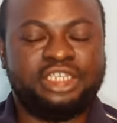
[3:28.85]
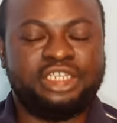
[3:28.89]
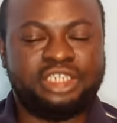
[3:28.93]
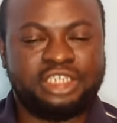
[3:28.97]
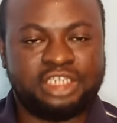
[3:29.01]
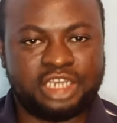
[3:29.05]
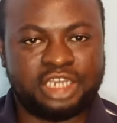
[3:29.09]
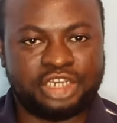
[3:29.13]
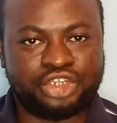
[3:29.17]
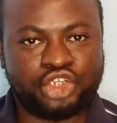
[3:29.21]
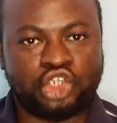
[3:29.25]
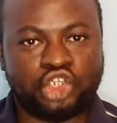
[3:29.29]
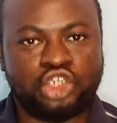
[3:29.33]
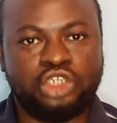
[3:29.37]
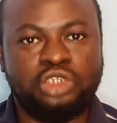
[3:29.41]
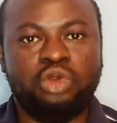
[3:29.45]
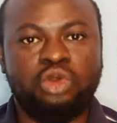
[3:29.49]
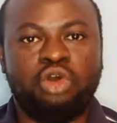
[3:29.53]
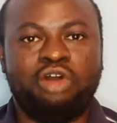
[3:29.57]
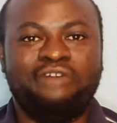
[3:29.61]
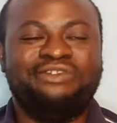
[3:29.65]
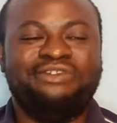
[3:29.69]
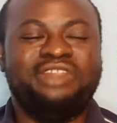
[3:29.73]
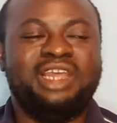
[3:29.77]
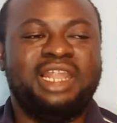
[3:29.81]
a
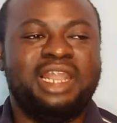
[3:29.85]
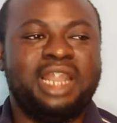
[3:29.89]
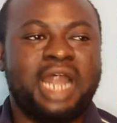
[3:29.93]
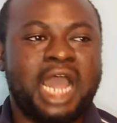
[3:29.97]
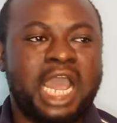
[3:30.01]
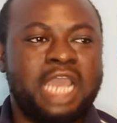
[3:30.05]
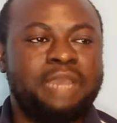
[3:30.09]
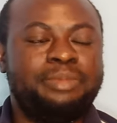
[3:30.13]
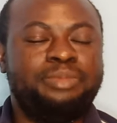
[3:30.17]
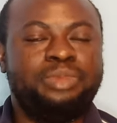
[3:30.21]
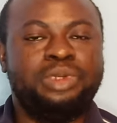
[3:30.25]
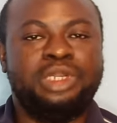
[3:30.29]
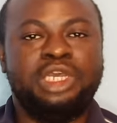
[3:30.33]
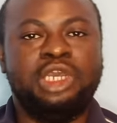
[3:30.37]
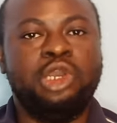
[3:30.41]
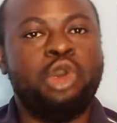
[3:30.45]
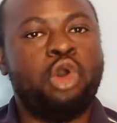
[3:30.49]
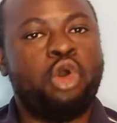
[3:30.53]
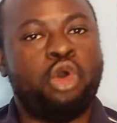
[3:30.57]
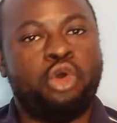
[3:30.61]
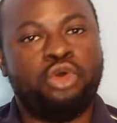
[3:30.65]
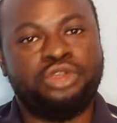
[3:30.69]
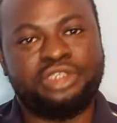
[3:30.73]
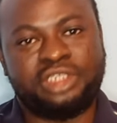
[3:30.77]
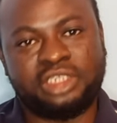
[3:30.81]
section of the
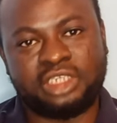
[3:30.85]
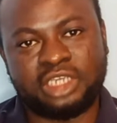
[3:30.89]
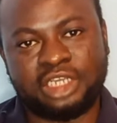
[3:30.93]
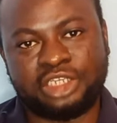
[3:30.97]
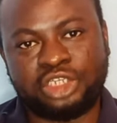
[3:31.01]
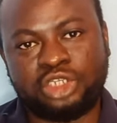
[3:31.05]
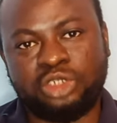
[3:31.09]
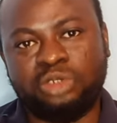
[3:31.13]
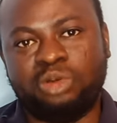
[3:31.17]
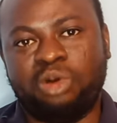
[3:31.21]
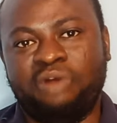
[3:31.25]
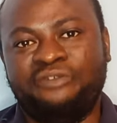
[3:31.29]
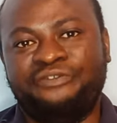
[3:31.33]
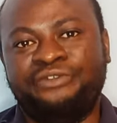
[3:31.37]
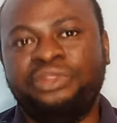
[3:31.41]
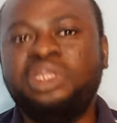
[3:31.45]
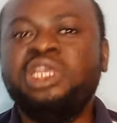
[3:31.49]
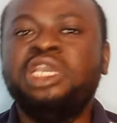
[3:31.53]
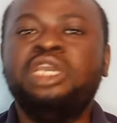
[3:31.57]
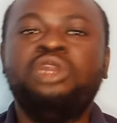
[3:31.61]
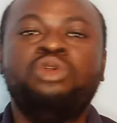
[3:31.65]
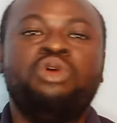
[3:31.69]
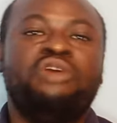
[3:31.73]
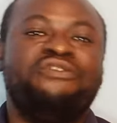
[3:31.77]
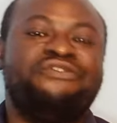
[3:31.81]
library or a section
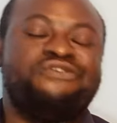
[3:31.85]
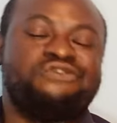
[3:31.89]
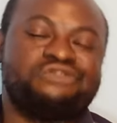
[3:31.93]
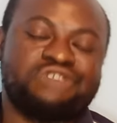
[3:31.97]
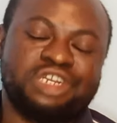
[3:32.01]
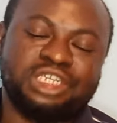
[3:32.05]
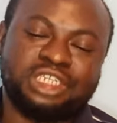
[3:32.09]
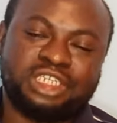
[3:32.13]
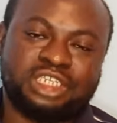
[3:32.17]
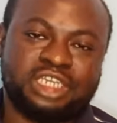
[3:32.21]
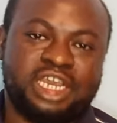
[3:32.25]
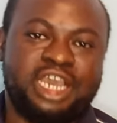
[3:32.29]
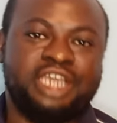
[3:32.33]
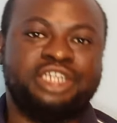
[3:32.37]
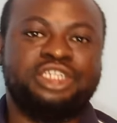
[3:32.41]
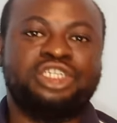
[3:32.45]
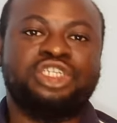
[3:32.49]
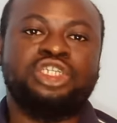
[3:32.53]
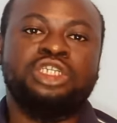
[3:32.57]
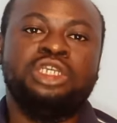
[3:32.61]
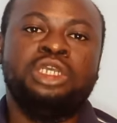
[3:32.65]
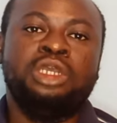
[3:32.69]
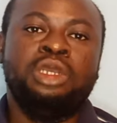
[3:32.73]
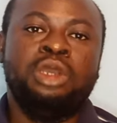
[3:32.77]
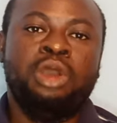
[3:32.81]
of dean of
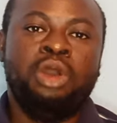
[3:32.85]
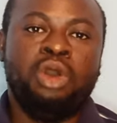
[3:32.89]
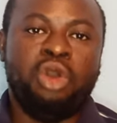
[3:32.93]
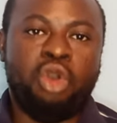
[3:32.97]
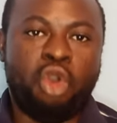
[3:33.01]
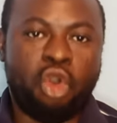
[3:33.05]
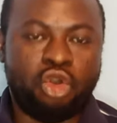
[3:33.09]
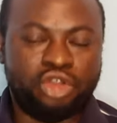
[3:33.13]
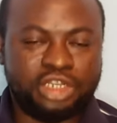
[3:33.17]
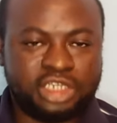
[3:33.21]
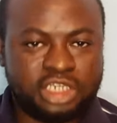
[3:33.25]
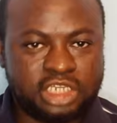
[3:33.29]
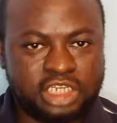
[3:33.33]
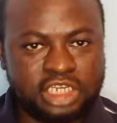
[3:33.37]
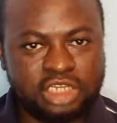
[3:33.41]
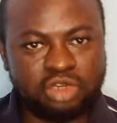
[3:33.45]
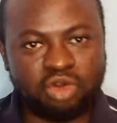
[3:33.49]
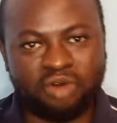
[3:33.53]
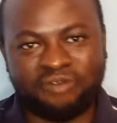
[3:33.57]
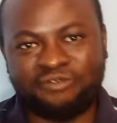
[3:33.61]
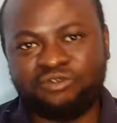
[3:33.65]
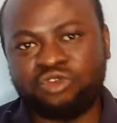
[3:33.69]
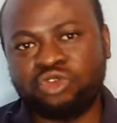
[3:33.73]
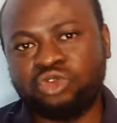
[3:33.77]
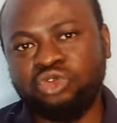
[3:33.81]
research or
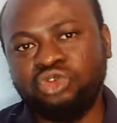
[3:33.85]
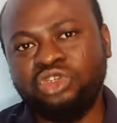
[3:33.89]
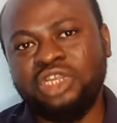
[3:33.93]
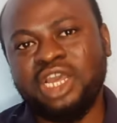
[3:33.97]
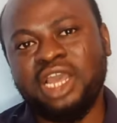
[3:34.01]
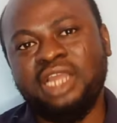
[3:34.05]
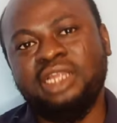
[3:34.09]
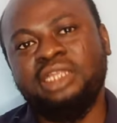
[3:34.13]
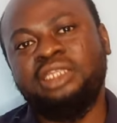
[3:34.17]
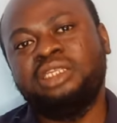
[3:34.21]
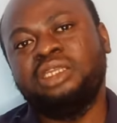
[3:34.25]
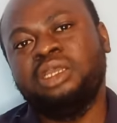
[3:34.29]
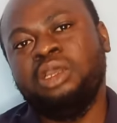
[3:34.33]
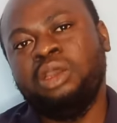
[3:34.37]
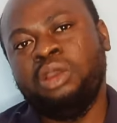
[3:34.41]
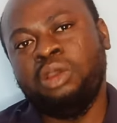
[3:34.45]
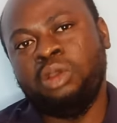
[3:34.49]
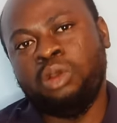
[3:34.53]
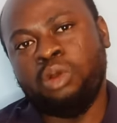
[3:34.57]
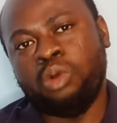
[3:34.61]
dean of student